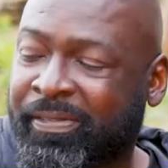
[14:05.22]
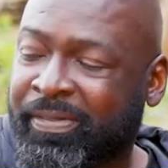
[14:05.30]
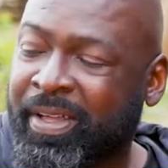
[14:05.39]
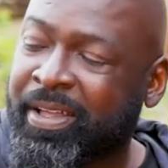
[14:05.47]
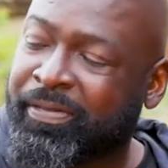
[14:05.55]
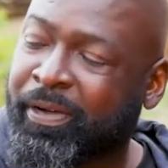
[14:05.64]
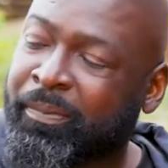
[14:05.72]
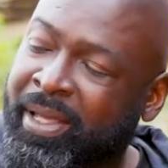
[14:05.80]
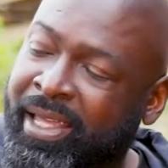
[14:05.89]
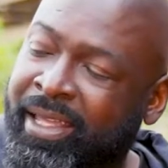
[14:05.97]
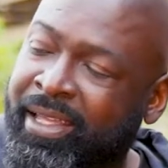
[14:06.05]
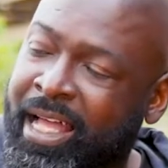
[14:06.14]
for
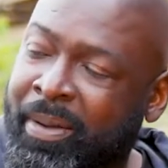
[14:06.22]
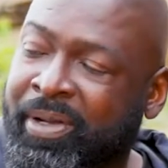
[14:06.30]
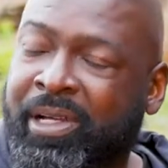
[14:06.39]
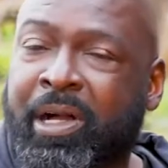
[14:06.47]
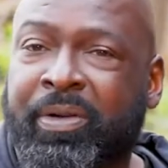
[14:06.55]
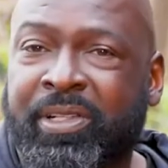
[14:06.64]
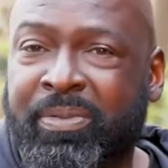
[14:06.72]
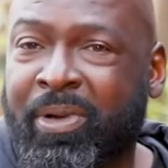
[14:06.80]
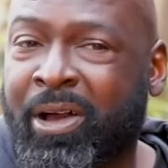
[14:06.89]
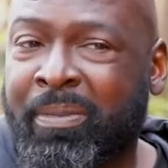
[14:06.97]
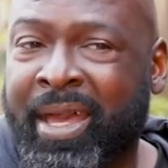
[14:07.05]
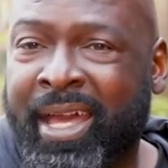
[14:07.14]
me, I'm going to go with the
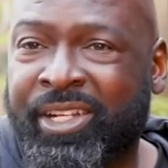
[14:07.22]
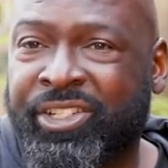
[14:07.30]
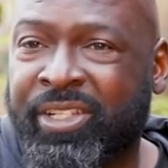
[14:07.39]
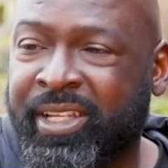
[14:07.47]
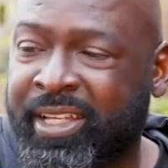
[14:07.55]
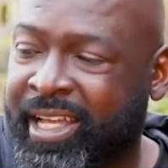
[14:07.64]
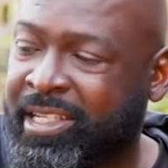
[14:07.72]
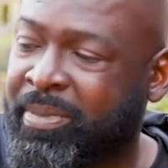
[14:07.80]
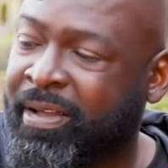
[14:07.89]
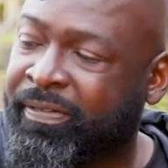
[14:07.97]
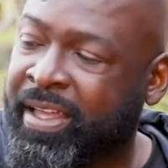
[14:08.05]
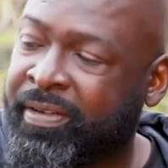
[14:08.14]
small batch as my
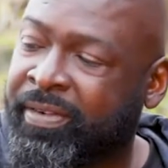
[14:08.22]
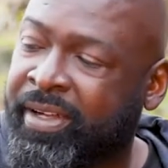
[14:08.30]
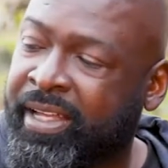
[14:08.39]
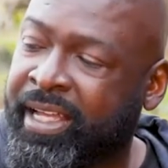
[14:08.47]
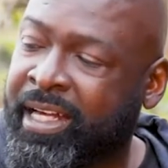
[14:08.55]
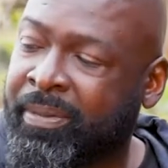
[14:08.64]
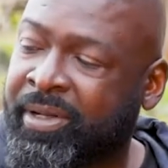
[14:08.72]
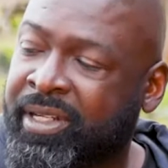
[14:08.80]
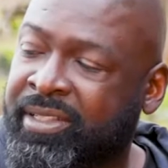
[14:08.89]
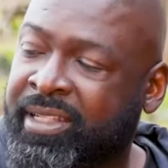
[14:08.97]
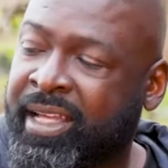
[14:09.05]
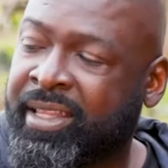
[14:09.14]
favorite, and I'm going to
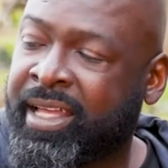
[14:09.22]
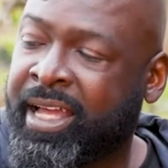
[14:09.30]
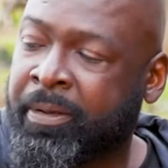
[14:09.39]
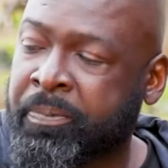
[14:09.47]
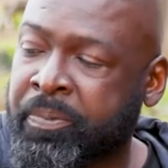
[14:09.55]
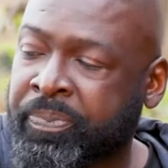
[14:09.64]
say that